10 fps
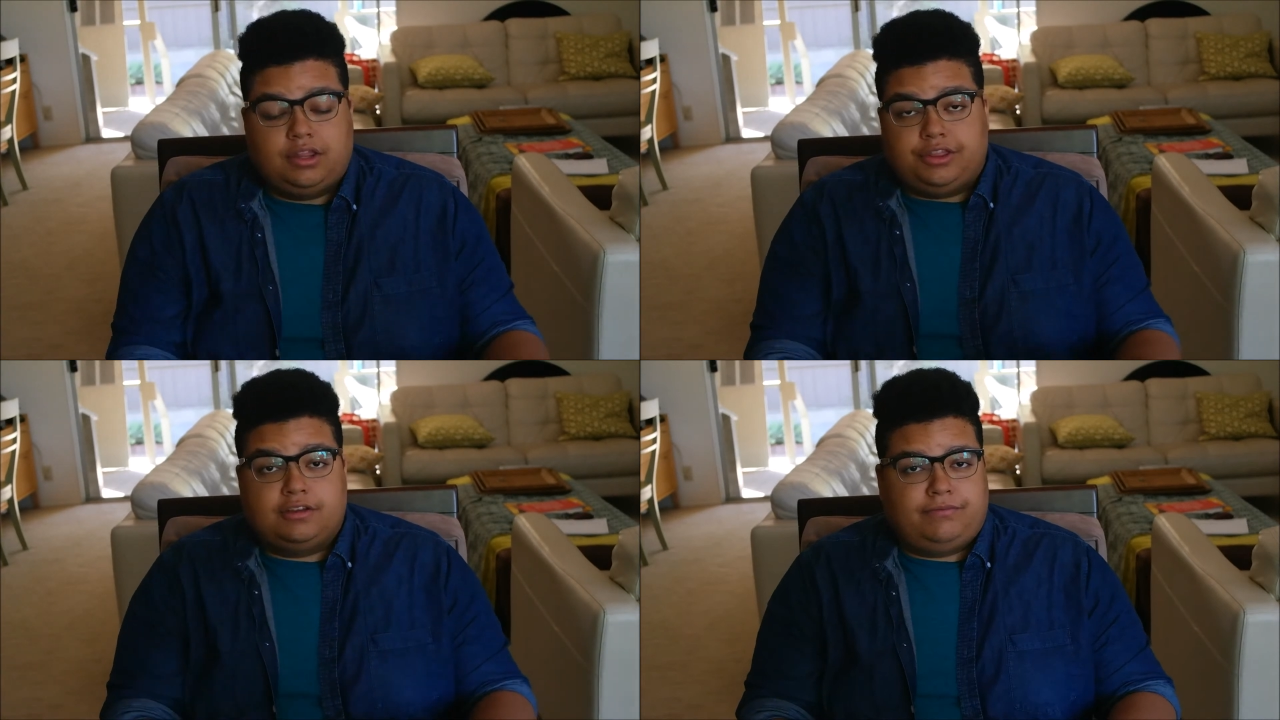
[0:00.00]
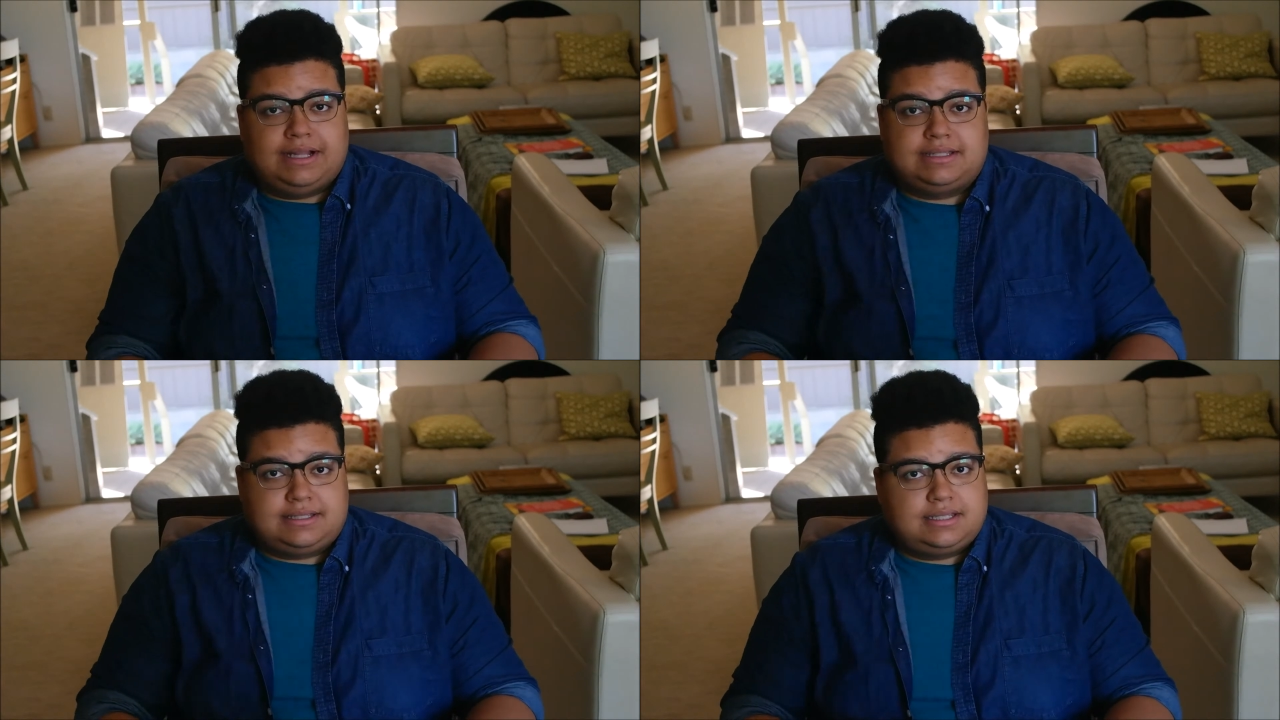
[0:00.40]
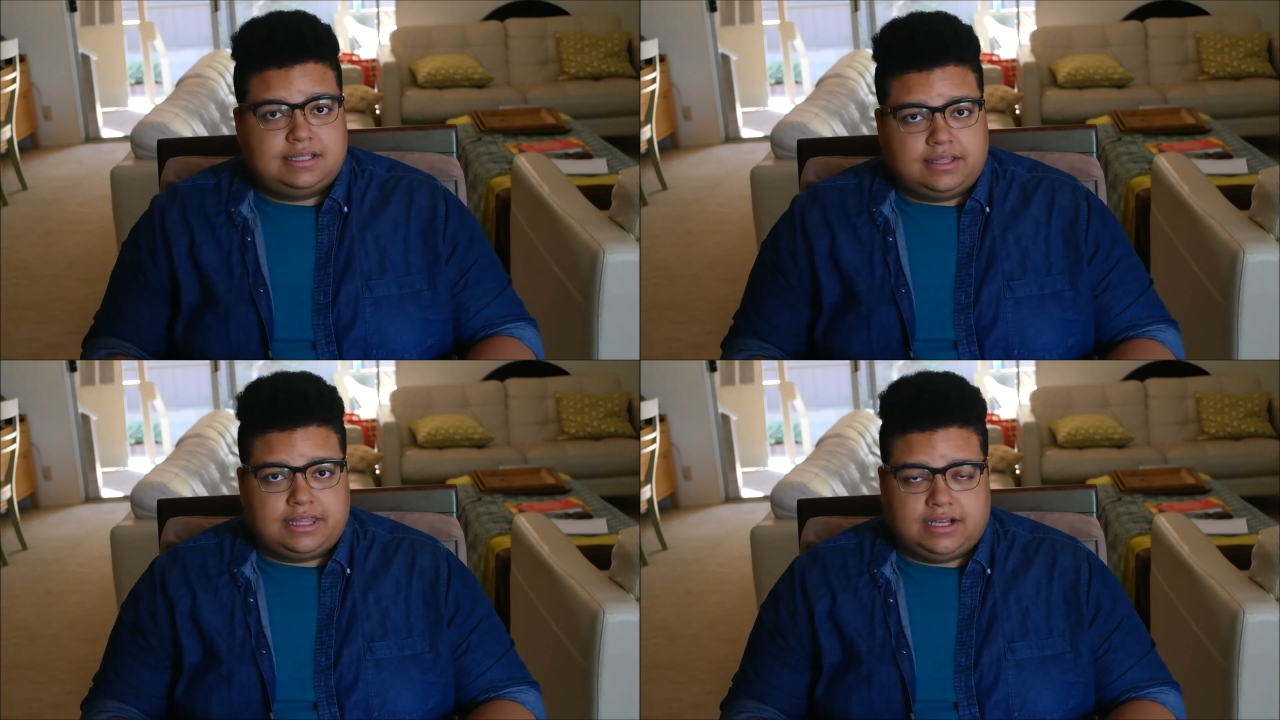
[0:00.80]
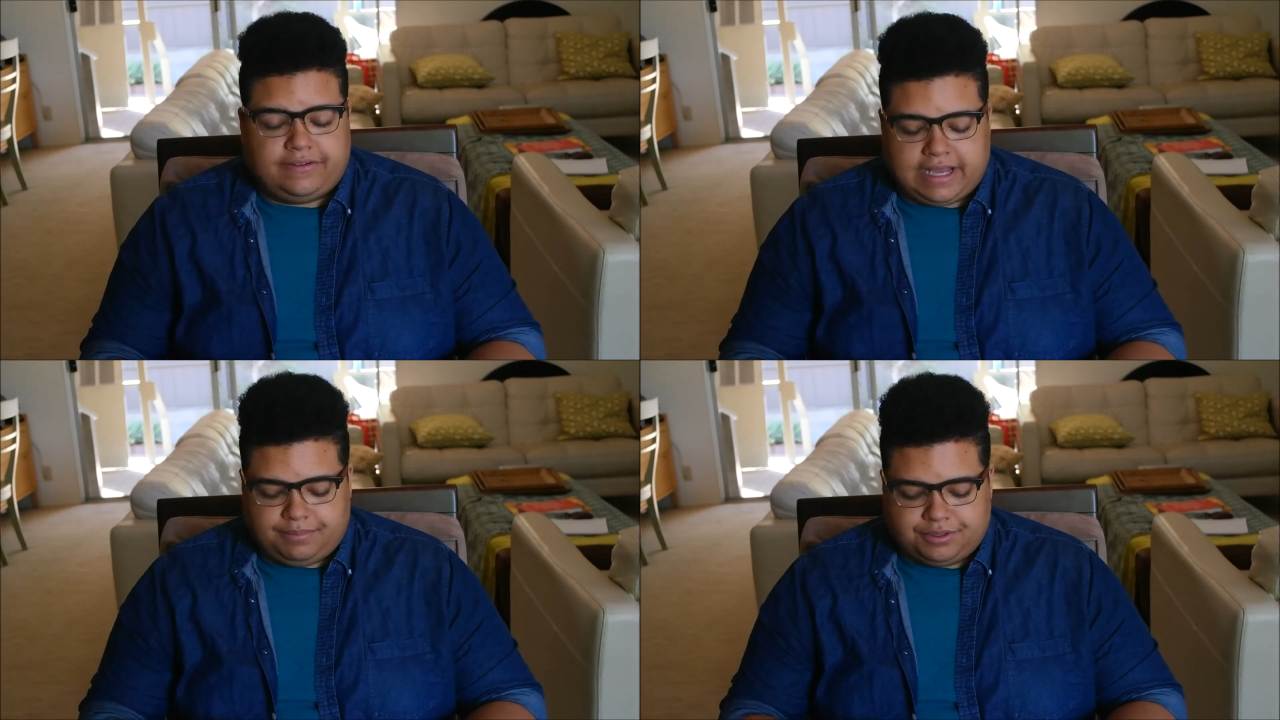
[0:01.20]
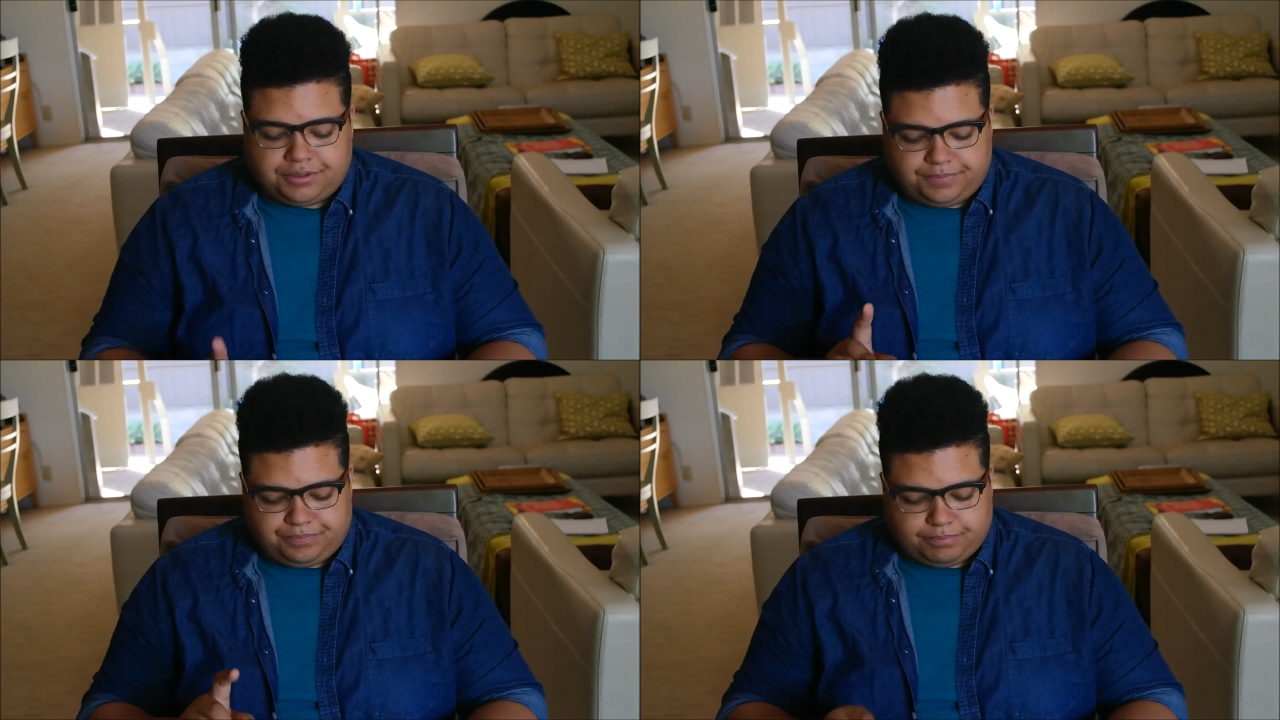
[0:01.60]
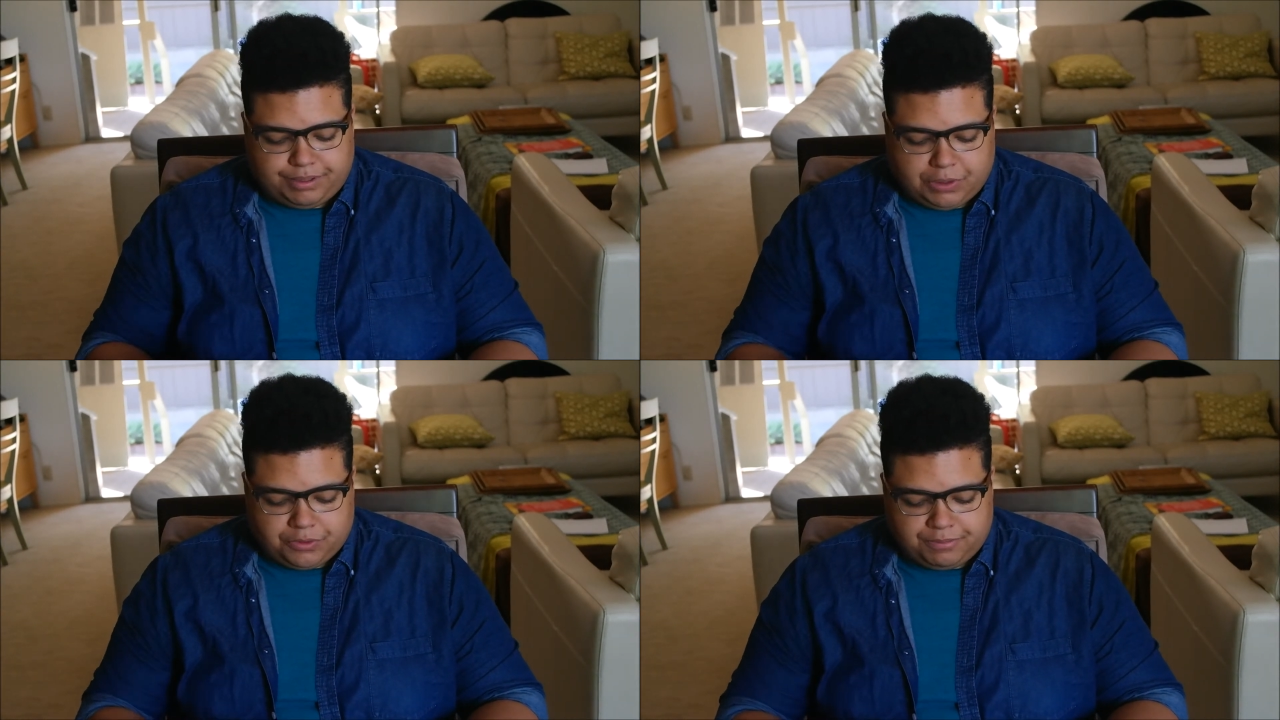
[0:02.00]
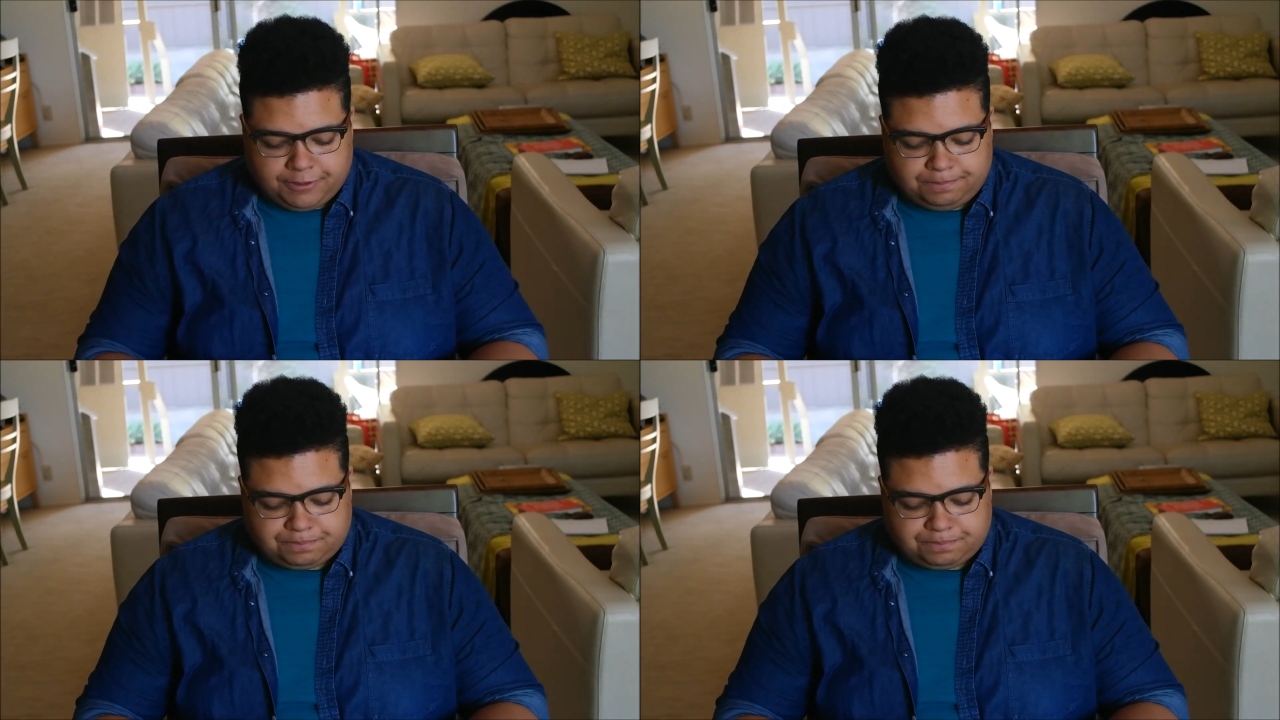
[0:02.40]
the events that have happened, bear with me,